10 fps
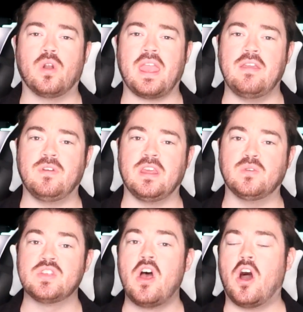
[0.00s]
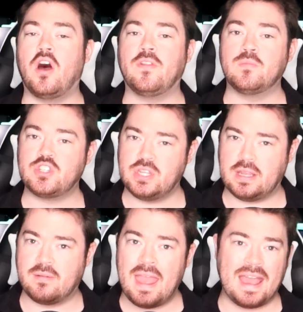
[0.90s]
4K videos on their
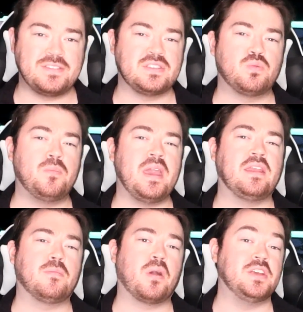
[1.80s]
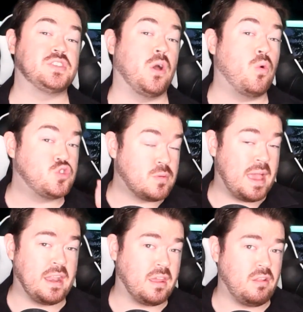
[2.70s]
machine, as this will make the price go
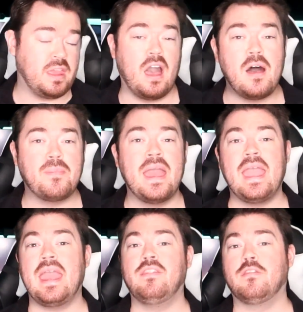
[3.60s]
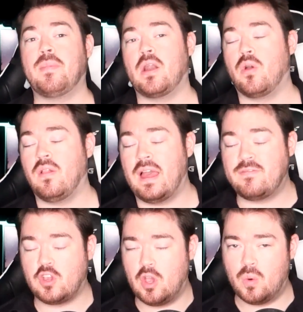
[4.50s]
dramatically up and the battery
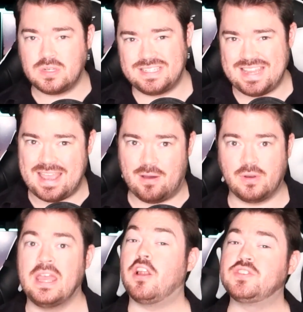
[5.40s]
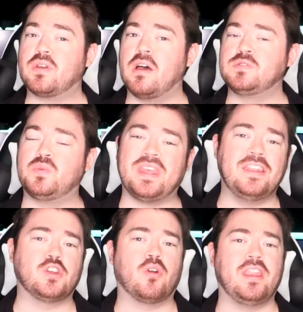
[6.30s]
life go down. It also comes with
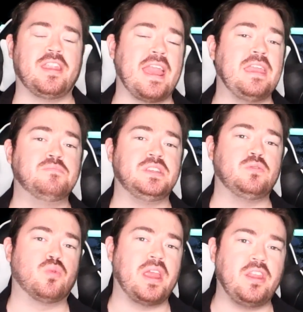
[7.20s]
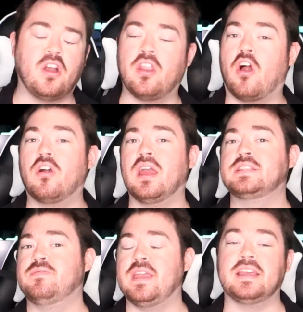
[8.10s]
integrated AMD Radeon
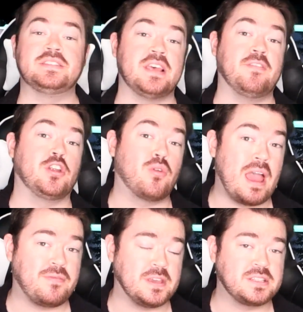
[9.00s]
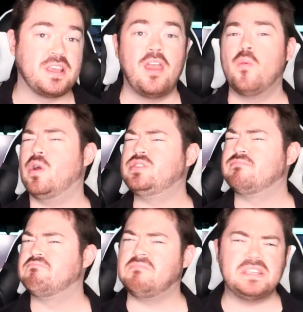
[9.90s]
RX Vega 7 graphics, which
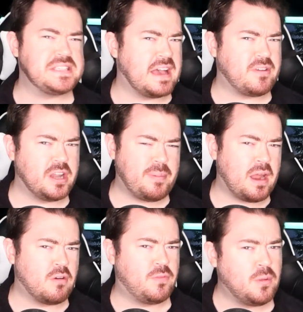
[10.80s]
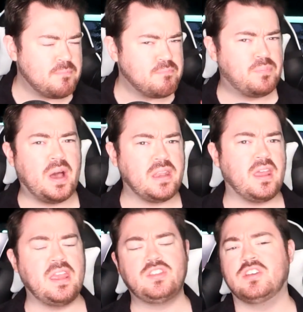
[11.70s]
is not very powerful, but
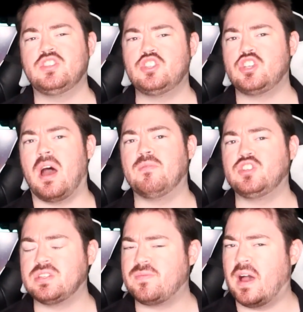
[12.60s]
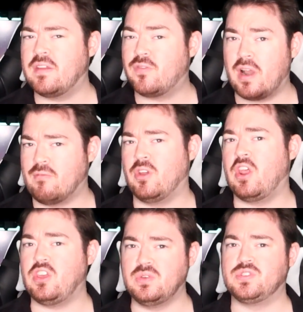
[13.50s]
it does its job just fine for
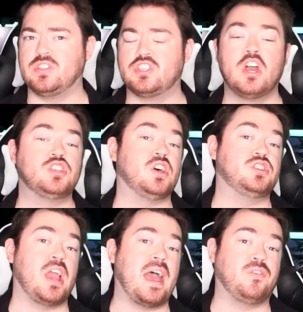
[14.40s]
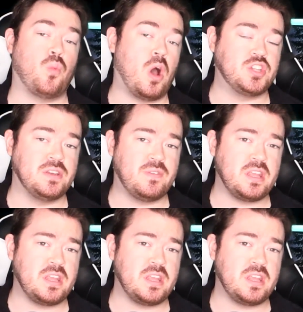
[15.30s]
everyday usage, such as watching